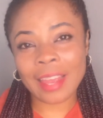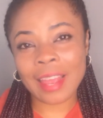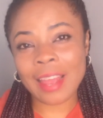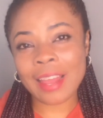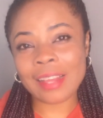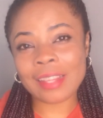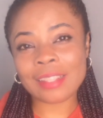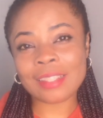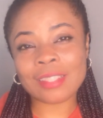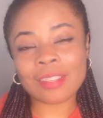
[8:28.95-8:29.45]

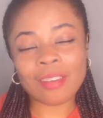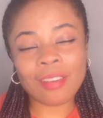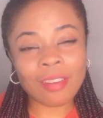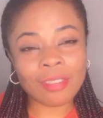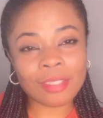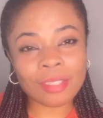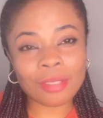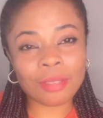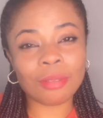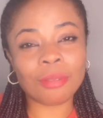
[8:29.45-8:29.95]
And
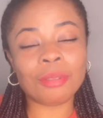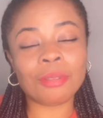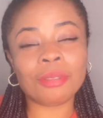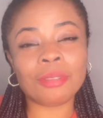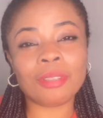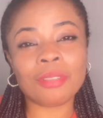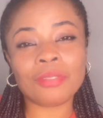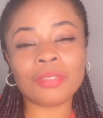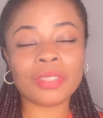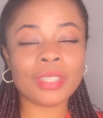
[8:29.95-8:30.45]

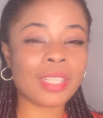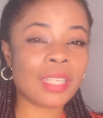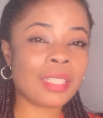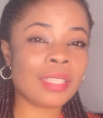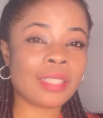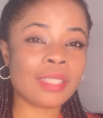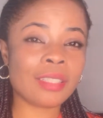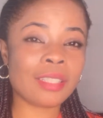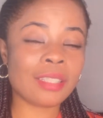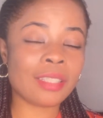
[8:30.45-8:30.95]
also don't
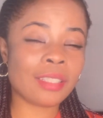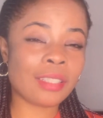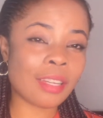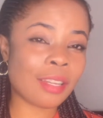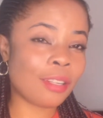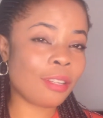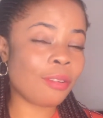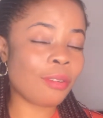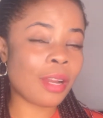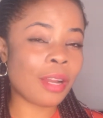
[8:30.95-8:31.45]
forget, in this
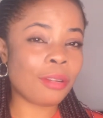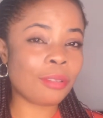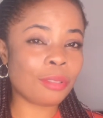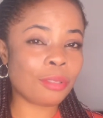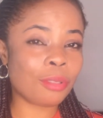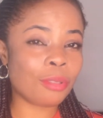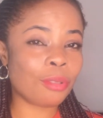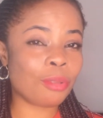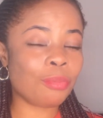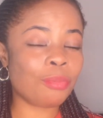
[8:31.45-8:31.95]
channel I
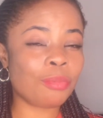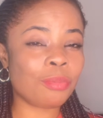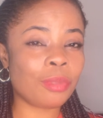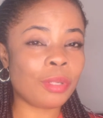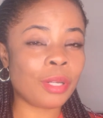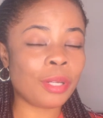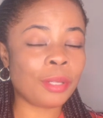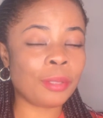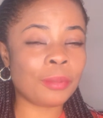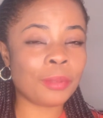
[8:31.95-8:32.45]
also do
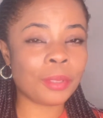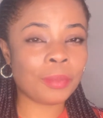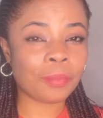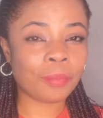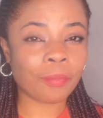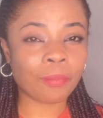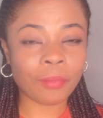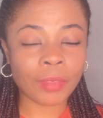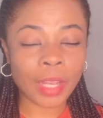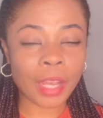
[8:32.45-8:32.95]

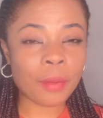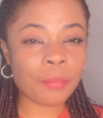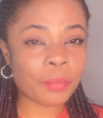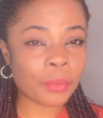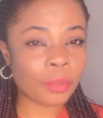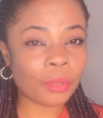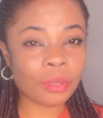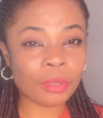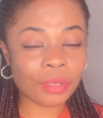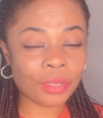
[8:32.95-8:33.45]
hair
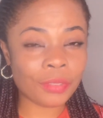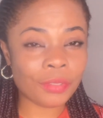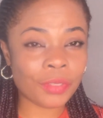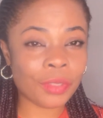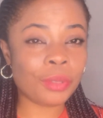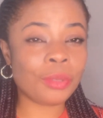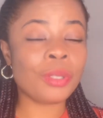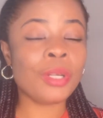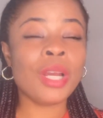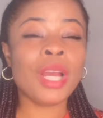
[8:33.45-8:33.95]
product
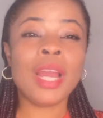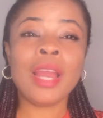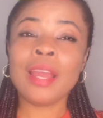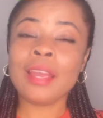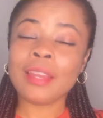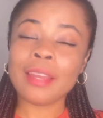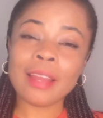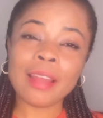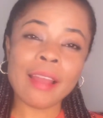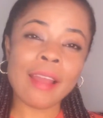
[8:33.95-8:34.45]
review.
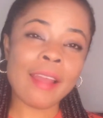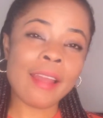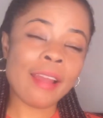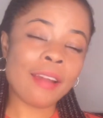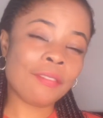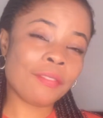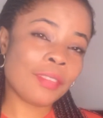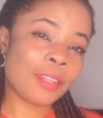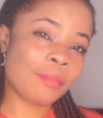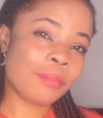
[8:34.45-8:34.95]
Yeah, I
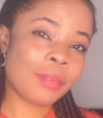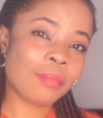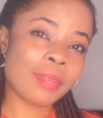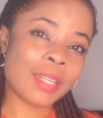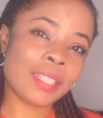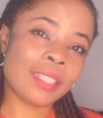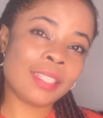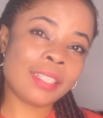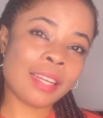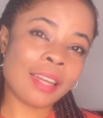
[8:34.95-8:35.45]
have them in
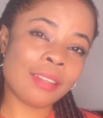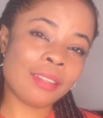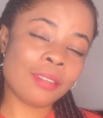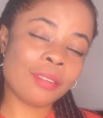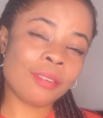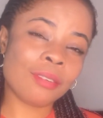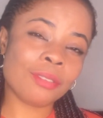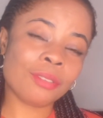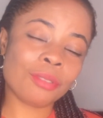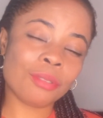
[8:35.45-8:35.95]
my
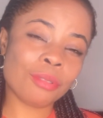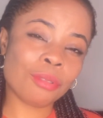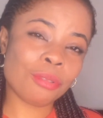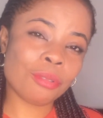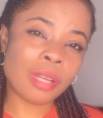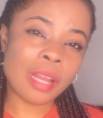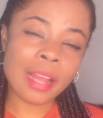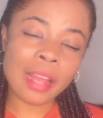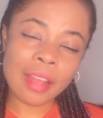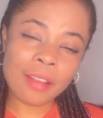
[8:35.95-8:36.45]
channel, so
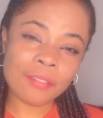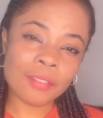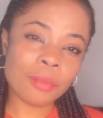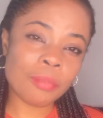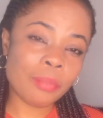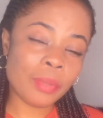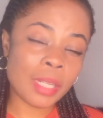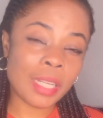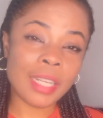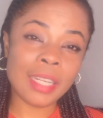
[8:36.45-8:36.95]
I have a
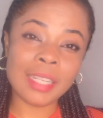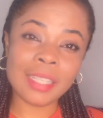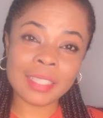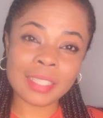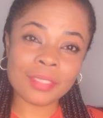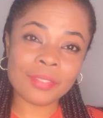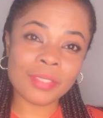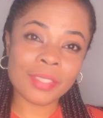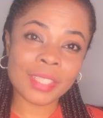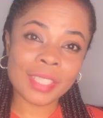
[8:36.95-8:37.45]

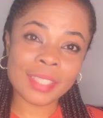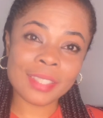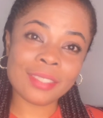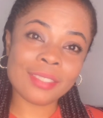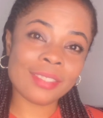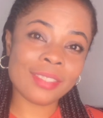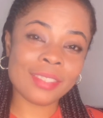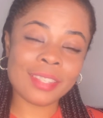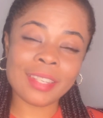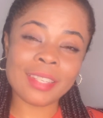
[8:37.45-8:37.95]
playlist for it,
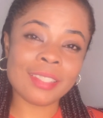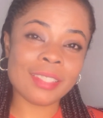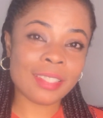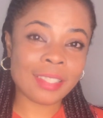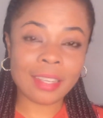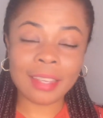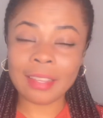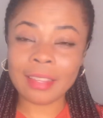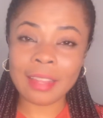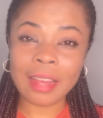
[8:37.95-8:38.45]
so you can
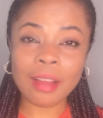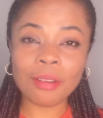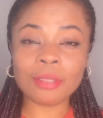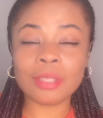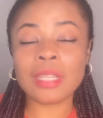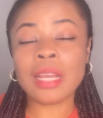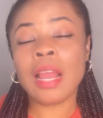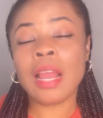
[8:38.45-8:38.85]
check it out.